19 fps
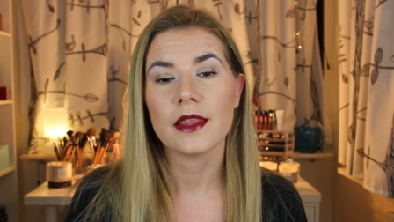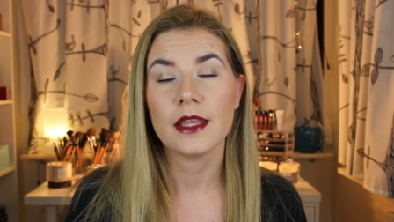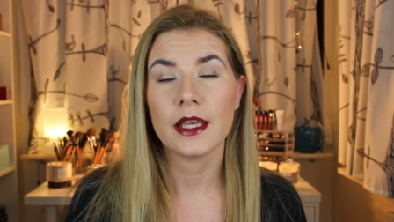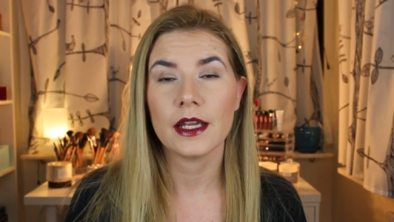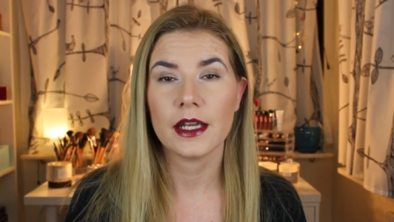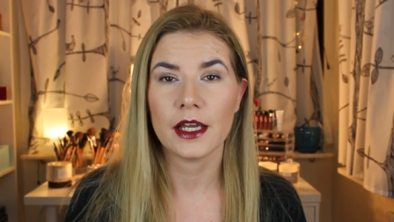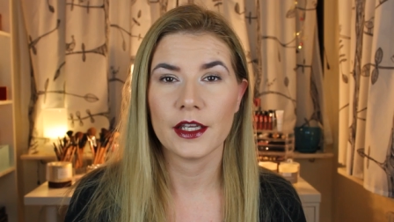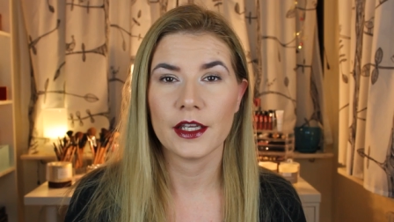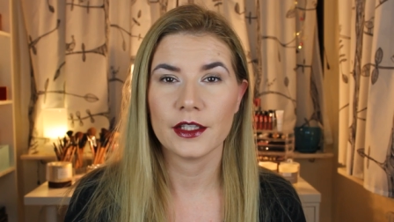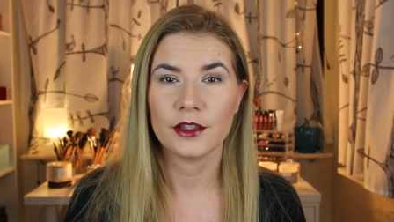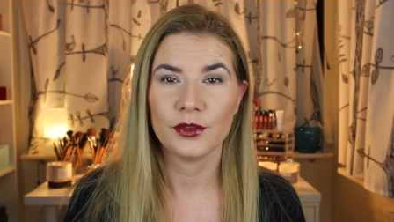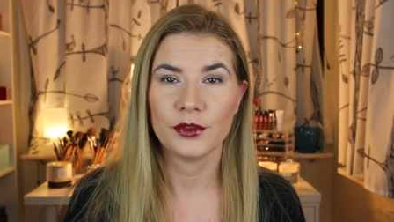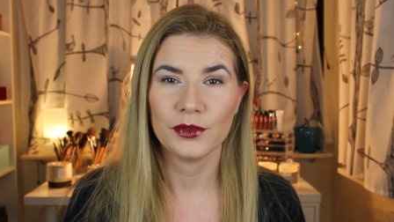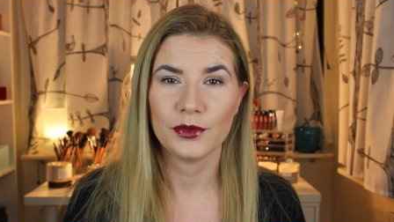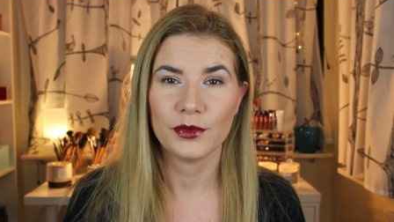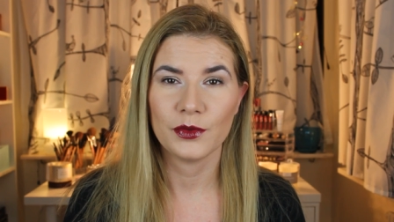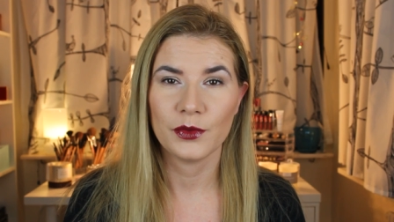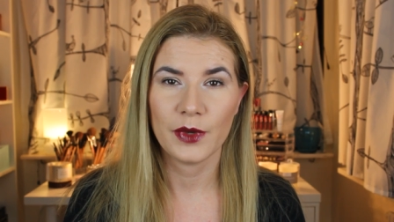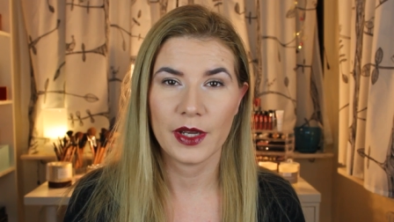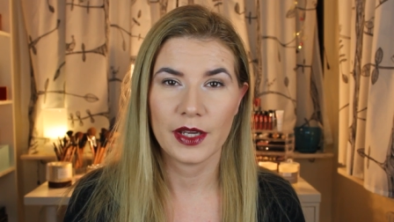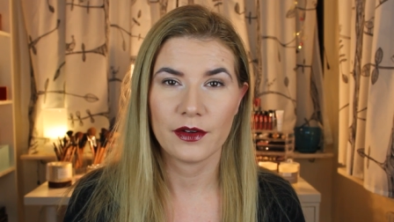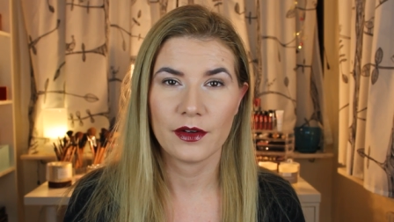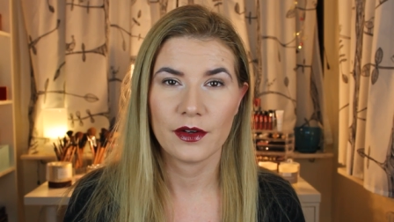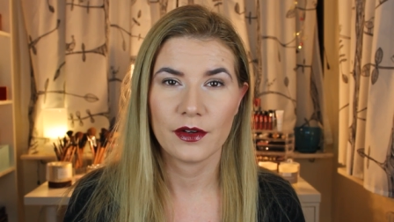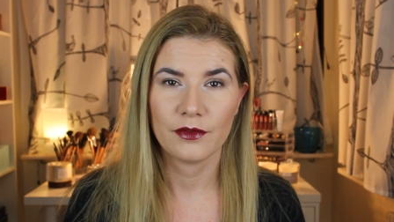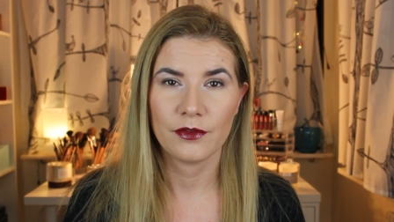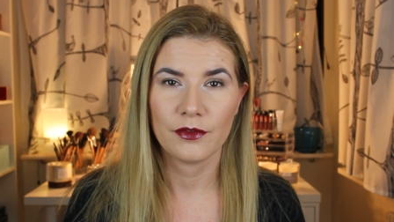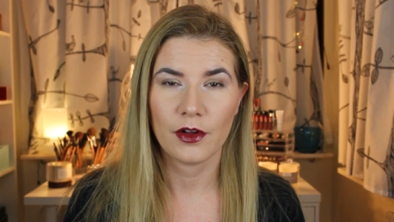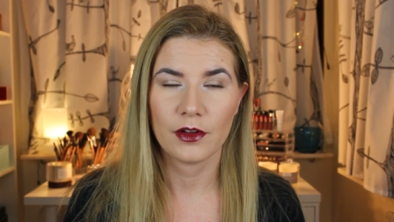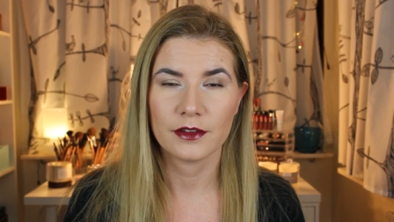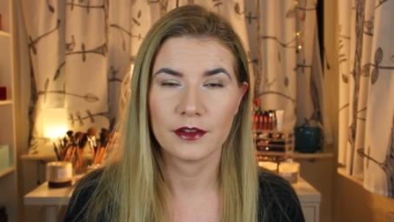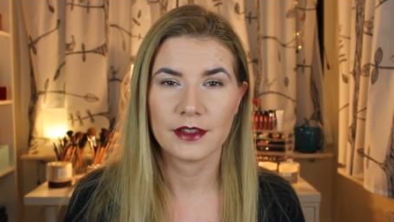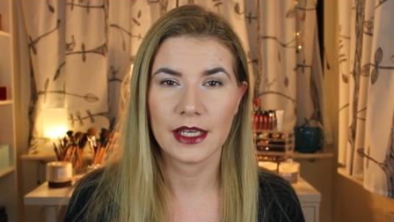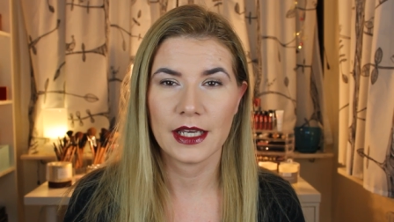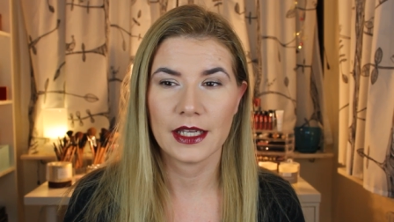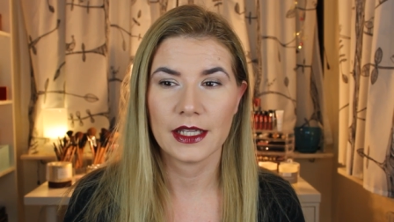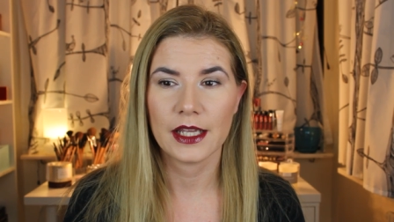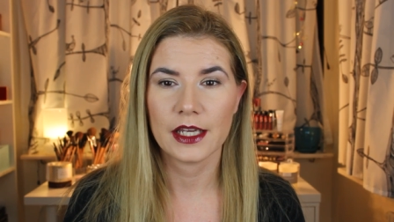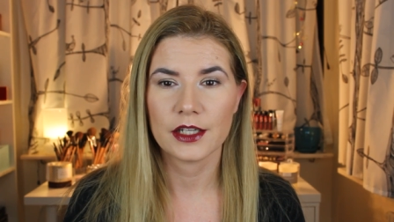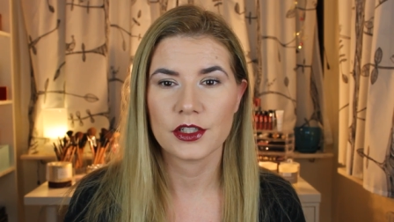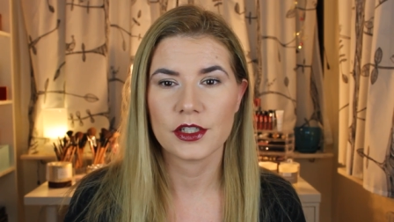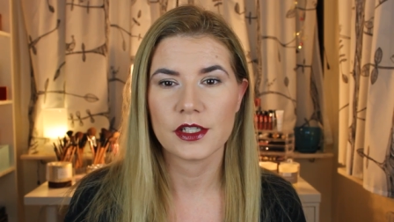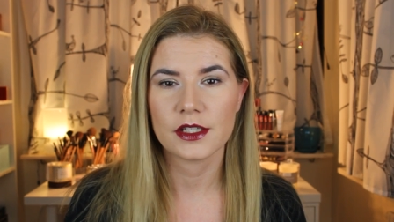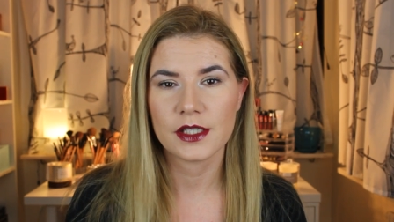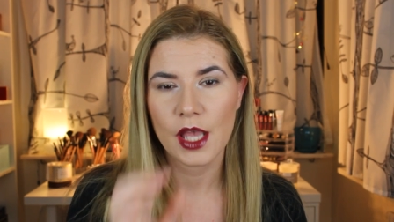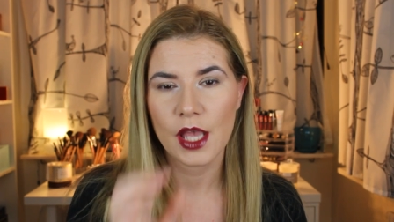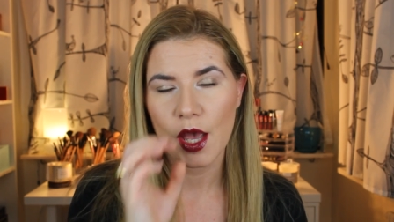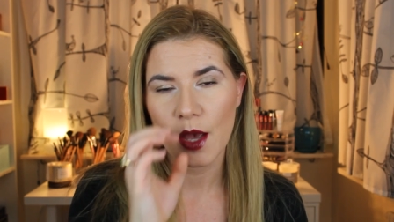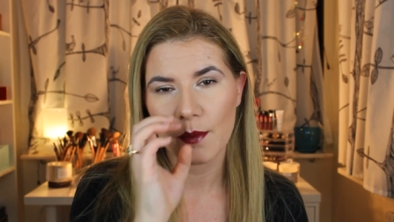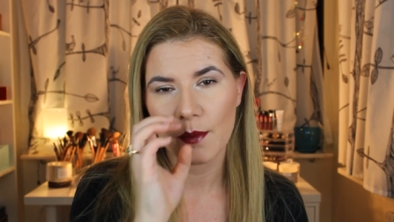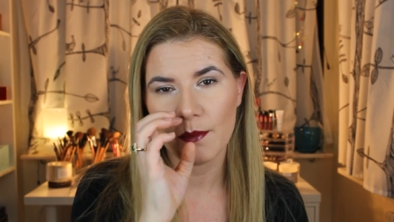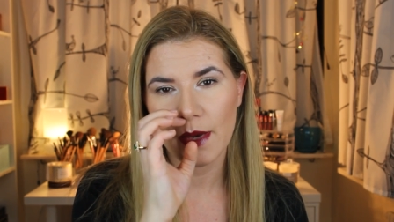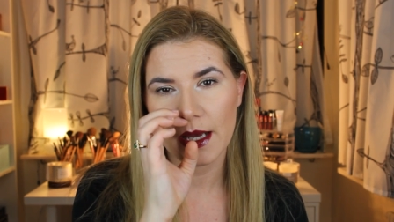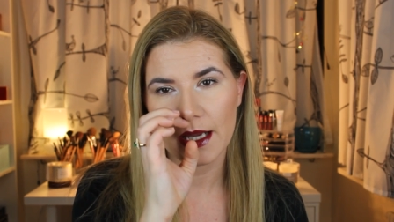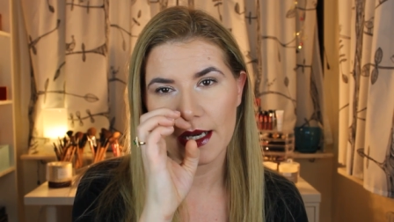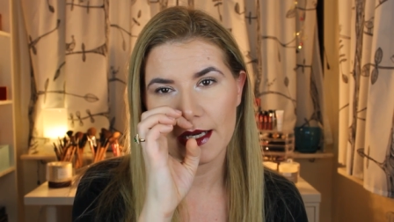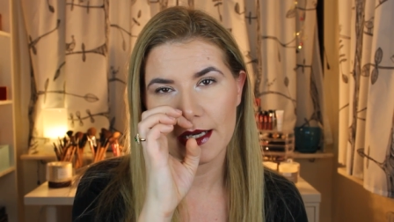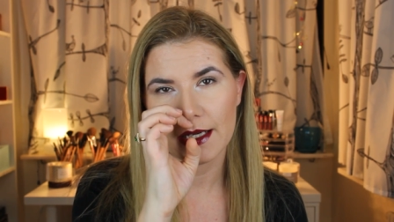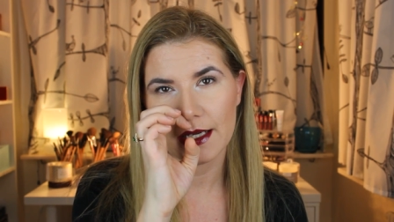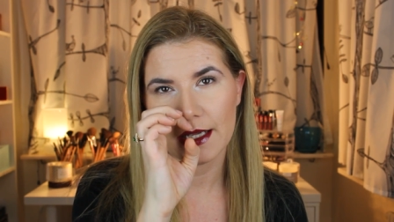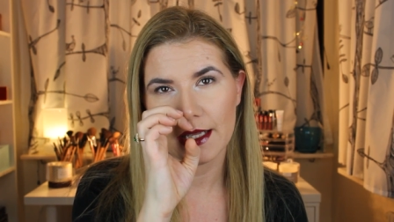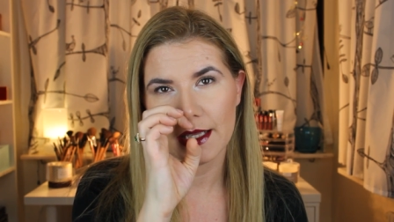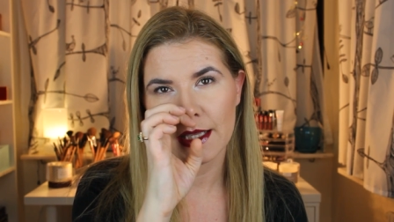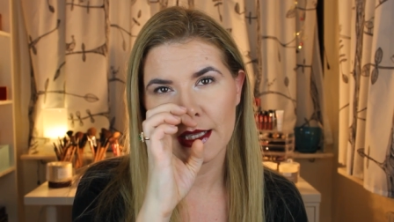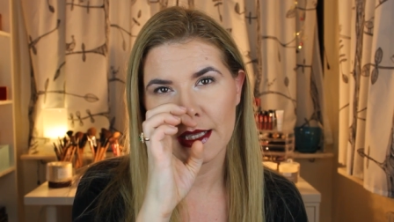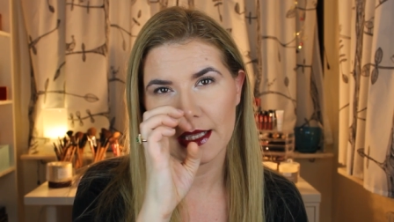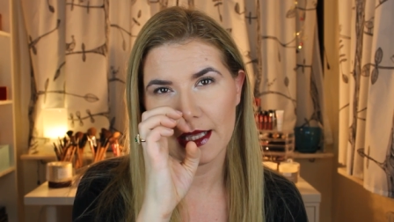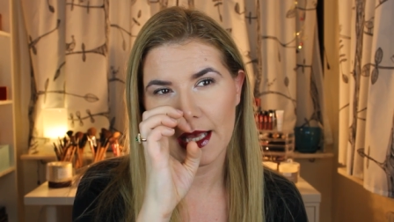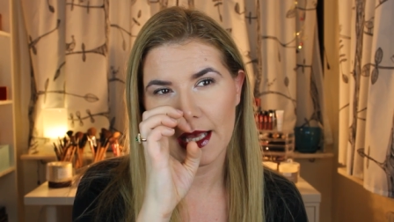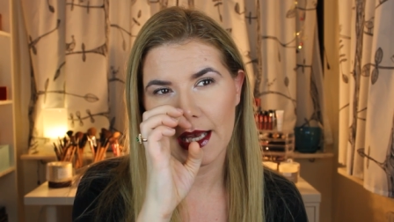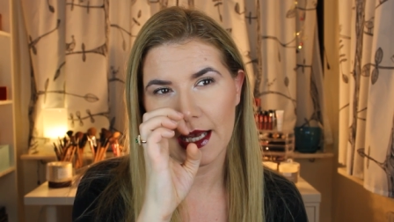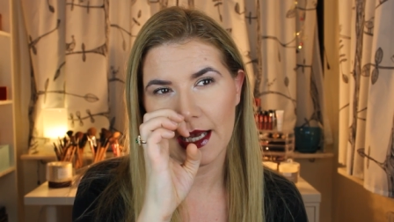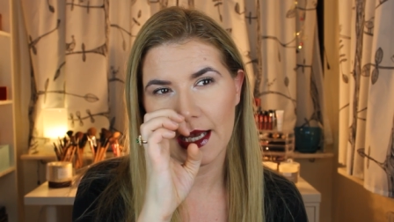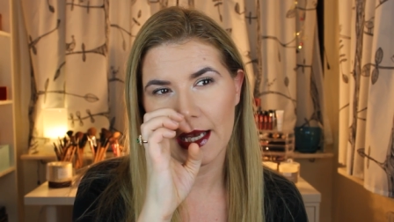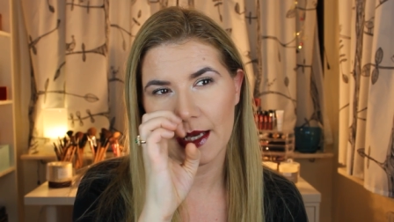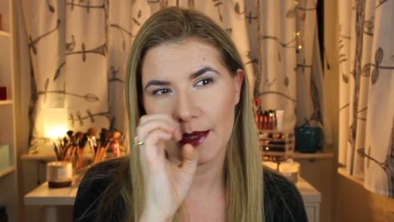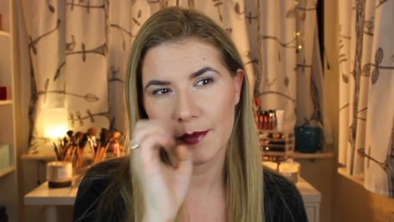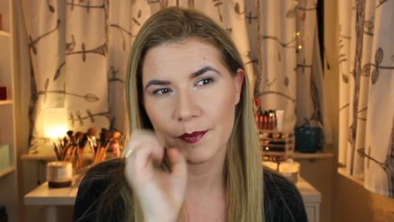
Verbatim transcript: then I do wear false eyelashes but uh,